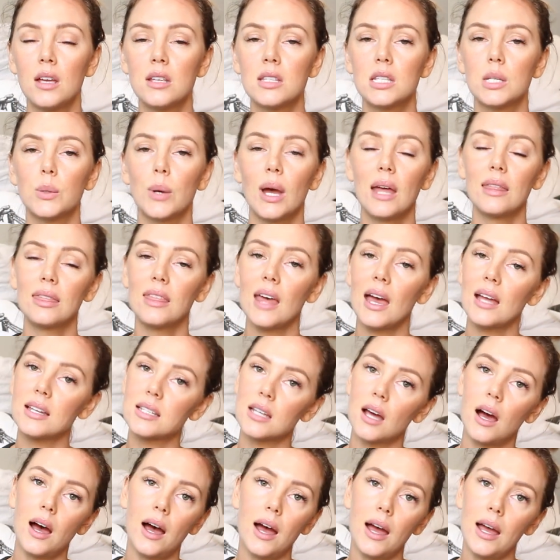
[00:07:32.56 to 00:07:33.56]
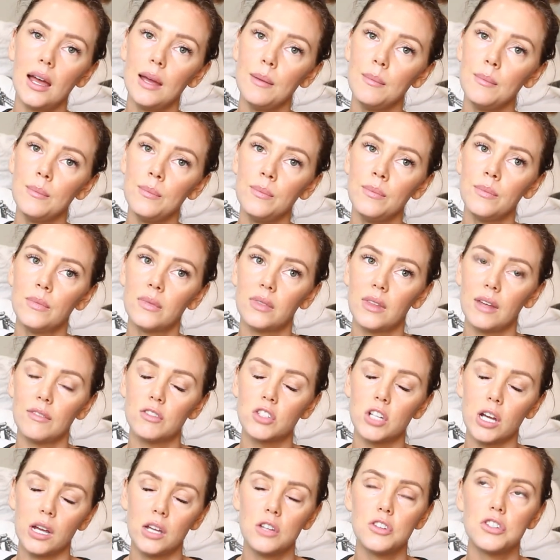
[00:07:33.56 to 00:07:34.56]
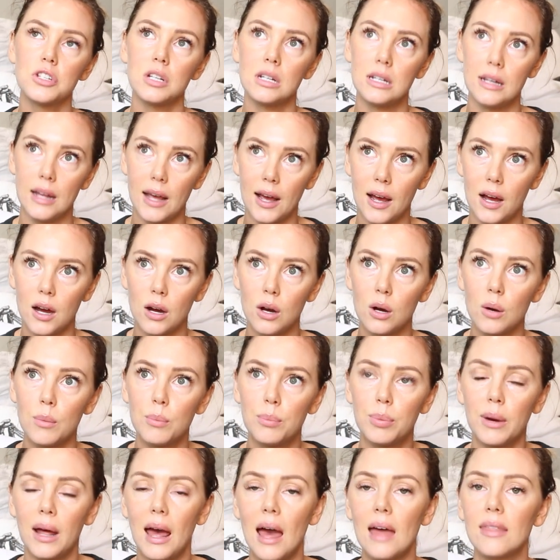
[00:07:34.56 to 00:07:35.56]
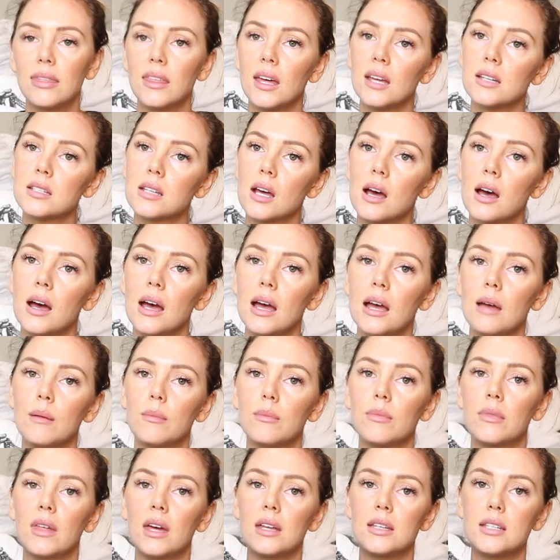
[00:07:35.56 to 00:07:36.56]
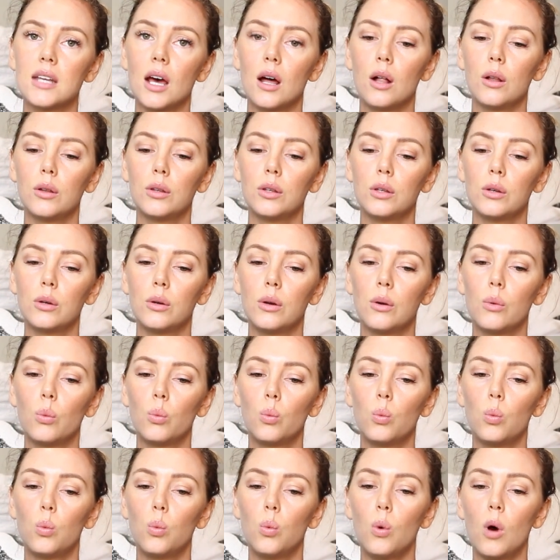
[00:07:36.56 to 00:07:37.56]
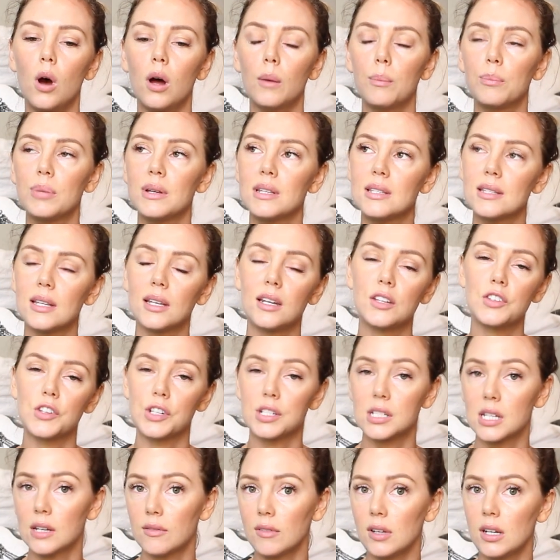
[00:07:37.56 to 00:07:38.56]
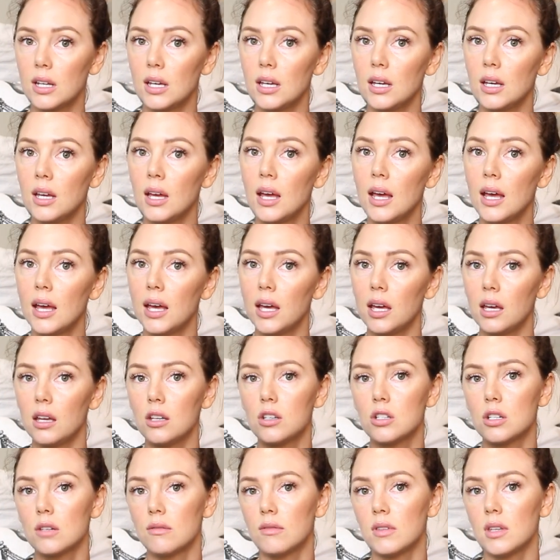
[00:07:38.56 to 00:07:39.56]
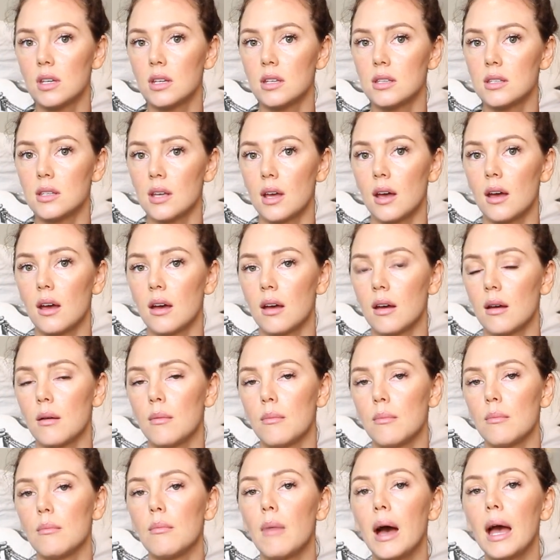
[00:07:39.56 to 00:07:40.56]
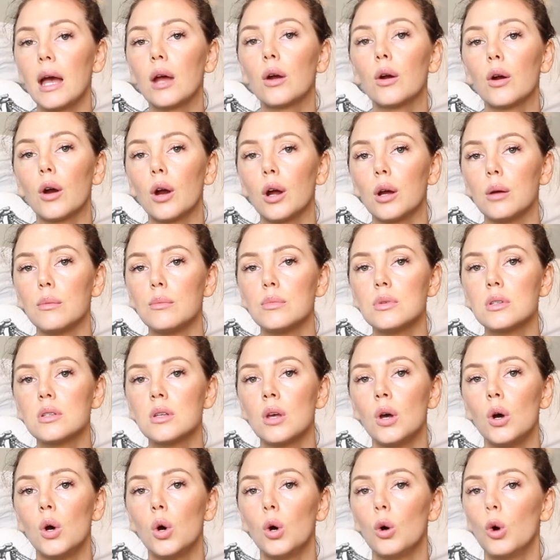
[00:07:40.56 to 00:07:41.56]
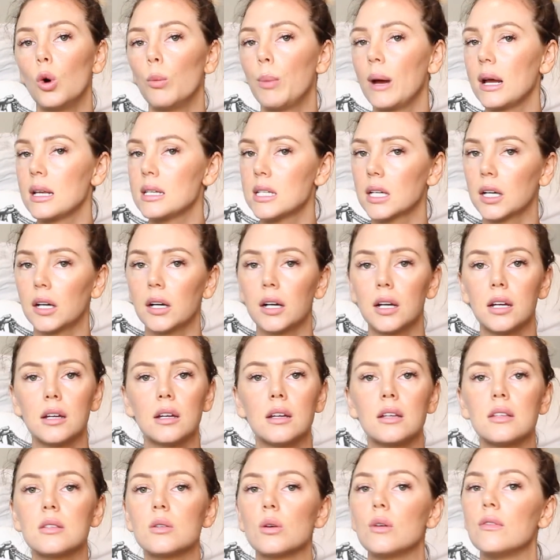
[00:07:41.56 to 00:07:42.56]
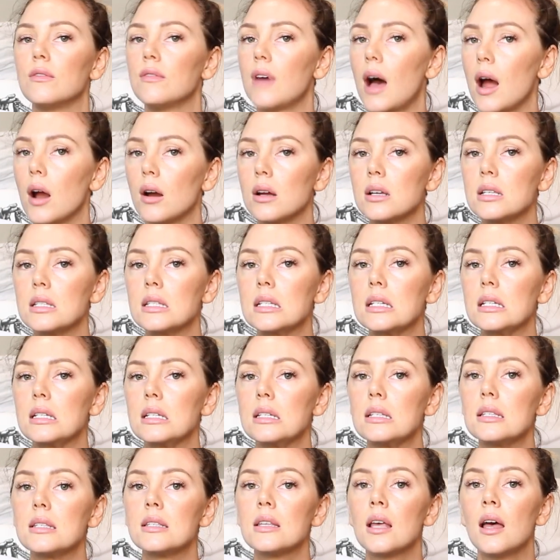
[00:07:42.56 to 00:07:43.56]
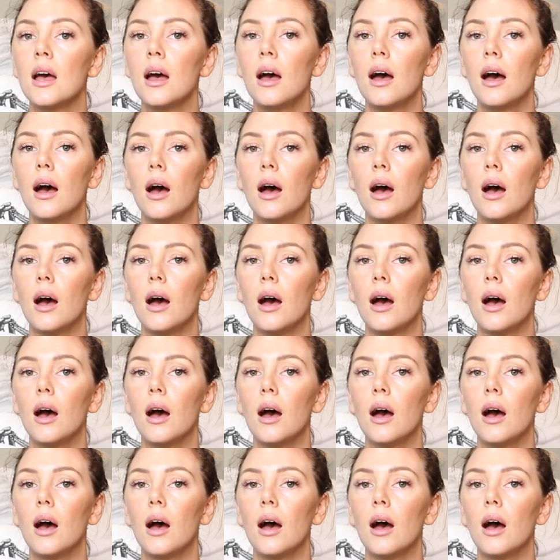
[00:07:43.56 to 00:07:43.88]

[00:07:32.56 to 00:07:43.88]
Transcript: So at that time, they've changed it now, but at that time they tell you what percentage activity each of these microbes or bacteria or viruses